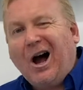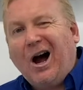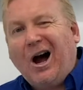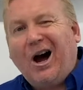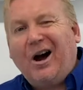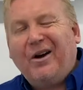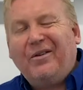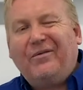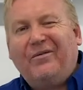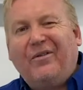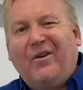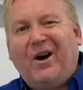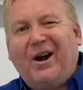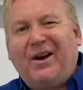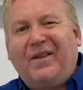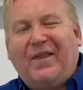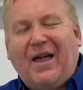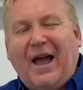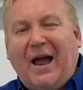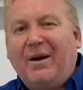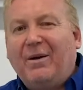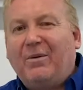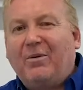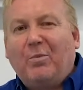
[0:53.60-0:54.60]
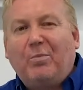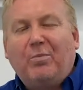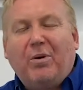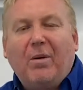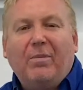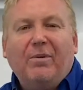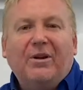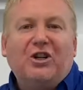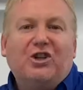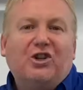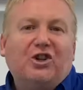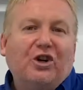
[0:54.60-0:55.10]
I'd find that
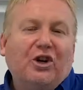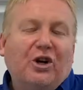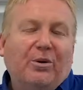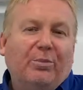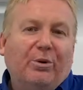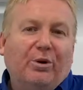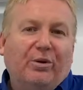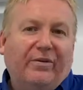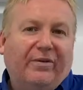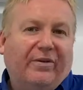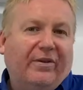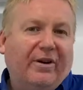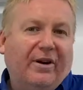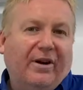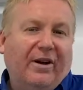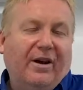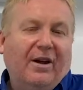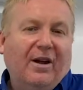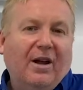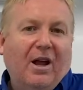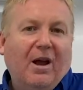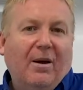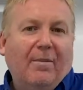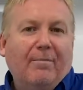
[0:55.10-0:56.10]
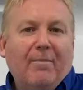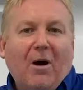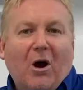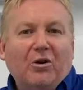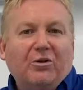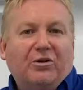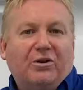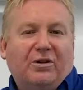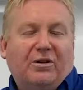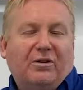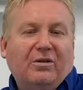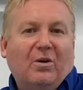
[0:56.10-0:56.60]
probably suitable for
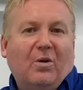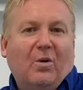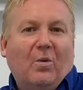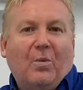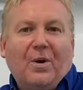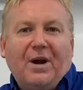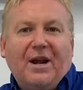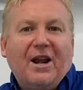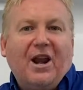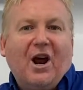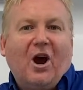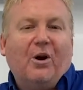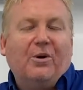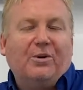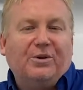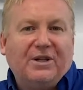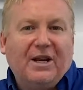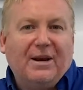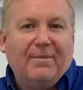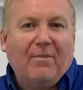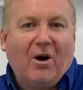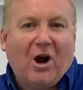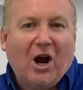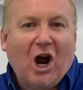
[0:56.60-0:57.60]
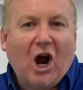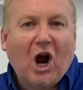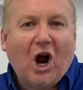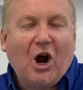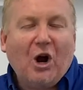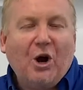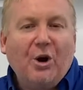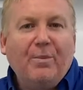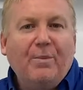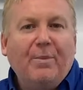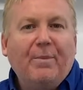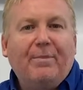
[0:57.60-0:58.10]
most windows in my
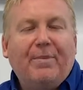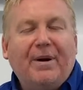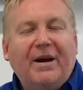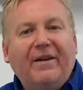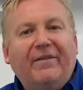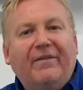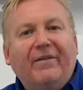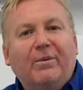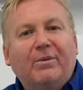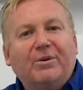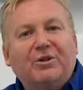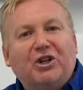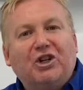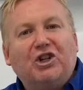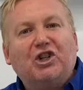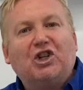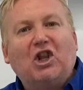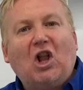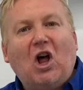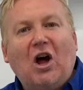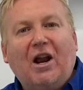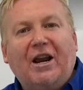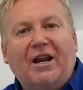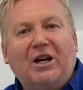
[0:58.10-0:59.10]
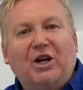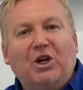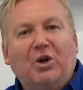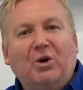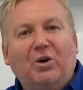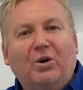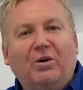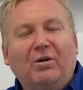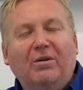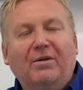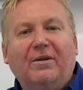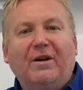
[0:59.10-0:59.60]
home, but if it was a sliding
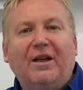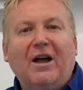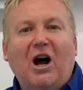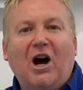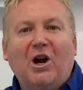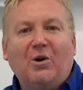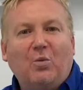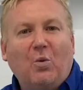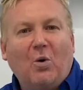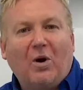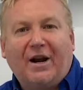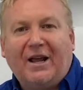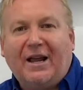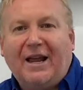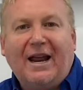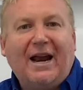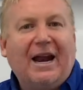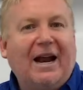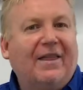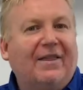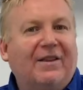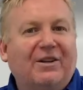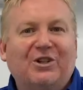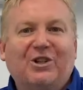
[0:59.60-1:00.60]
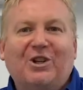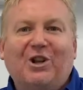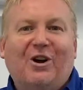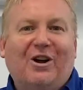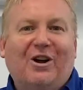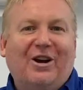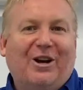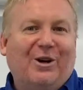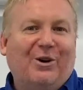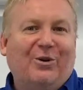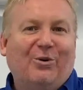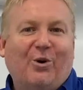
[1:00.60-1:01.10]
door, I'd want to get out the
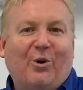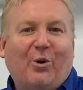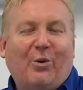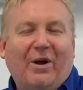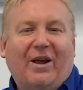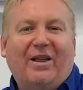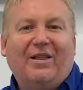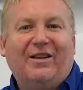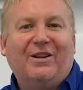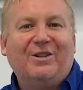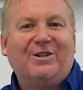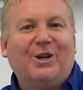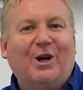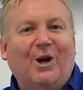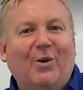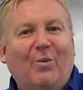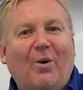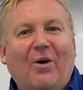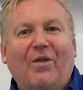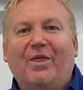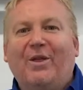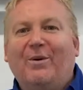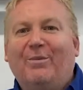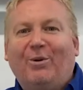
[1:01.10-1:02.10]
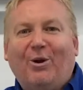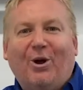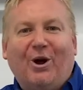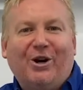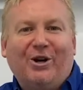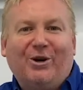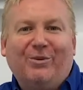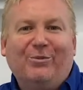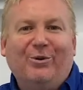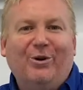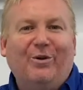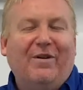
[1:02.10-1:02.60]
sliding door quickly, so I'd want the blind
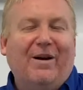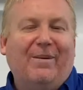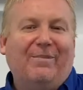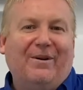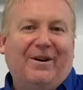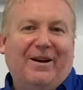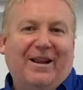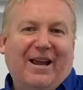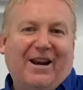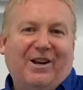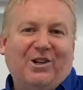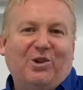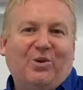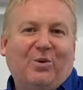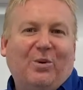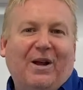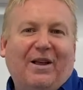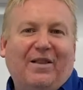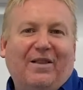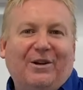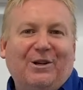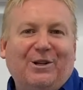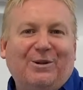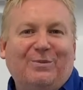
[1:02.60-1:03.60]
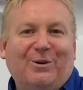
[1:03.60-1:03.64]
to move up and down as quickly as